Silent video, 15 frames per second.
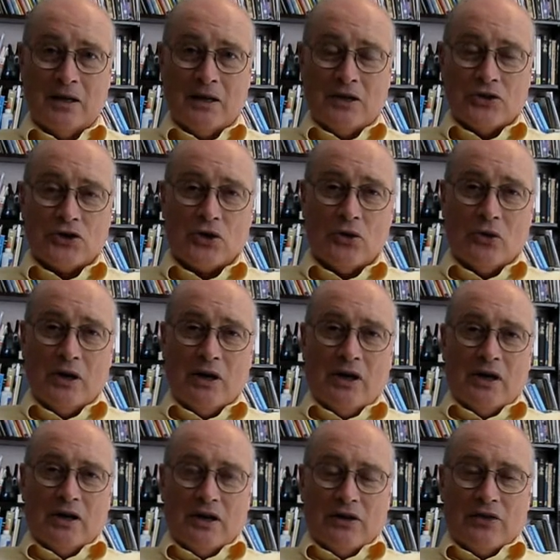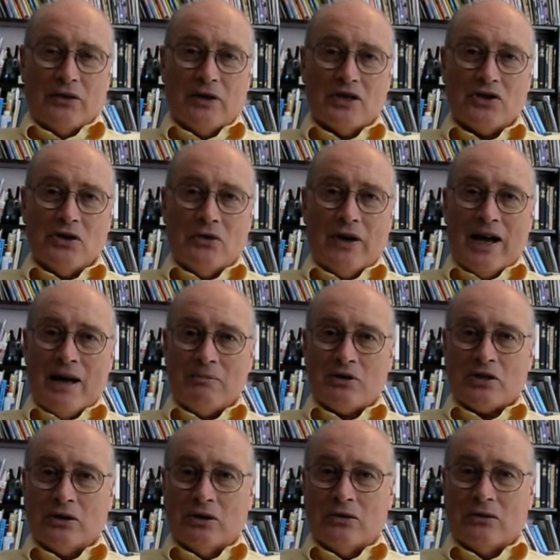So there is no
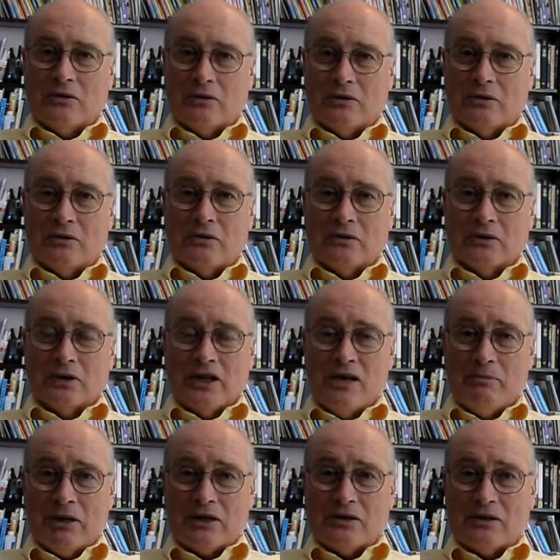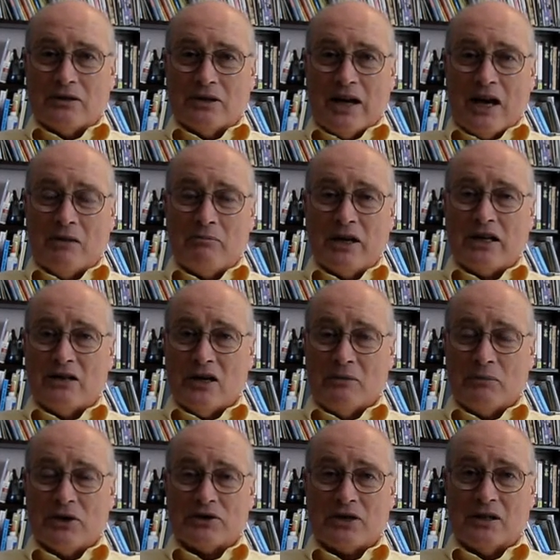absolute limit to how big
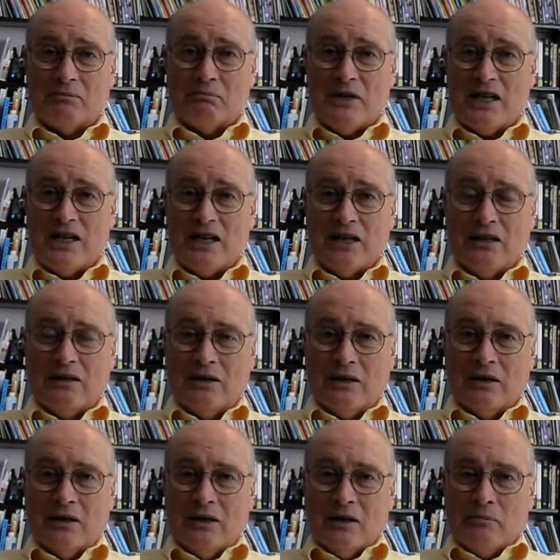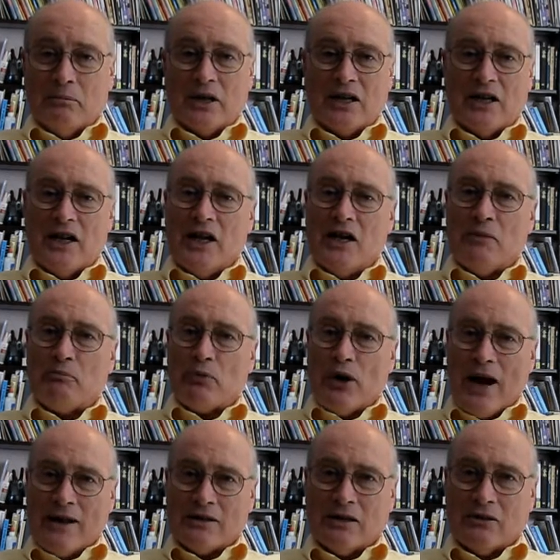numbers can be, but in any
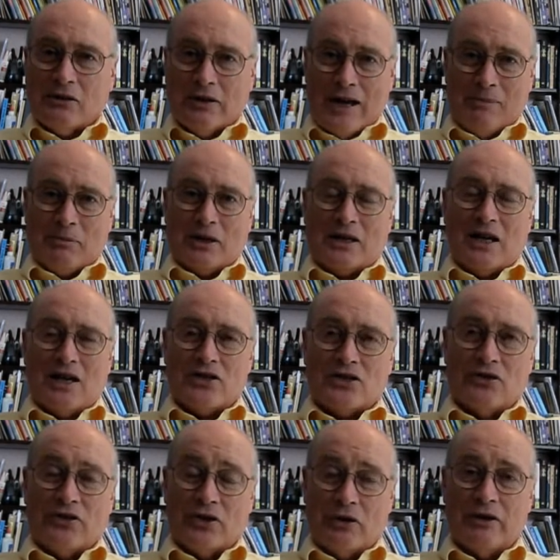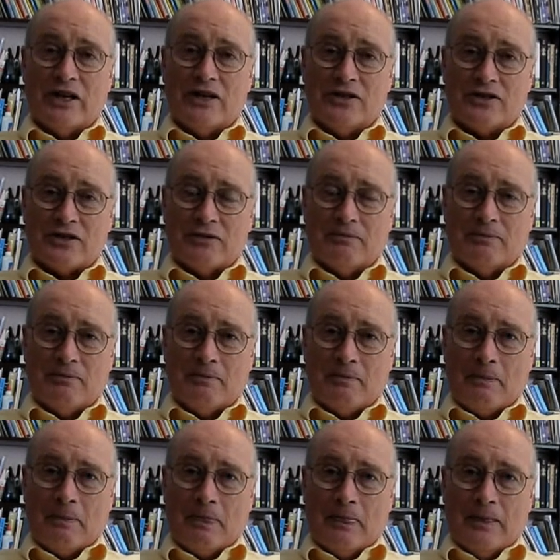practical application there is.
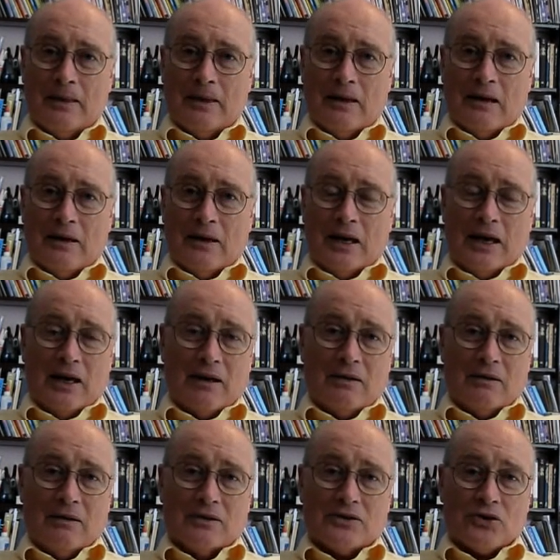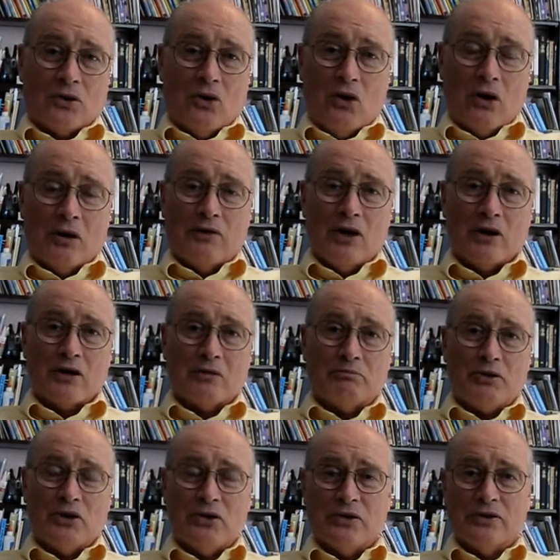And so all of our
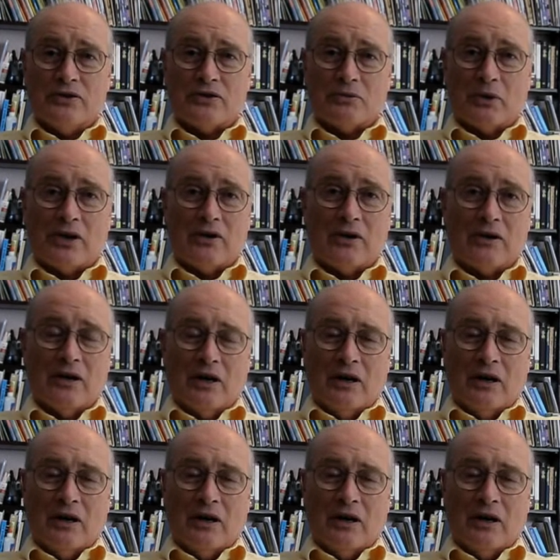computers, whether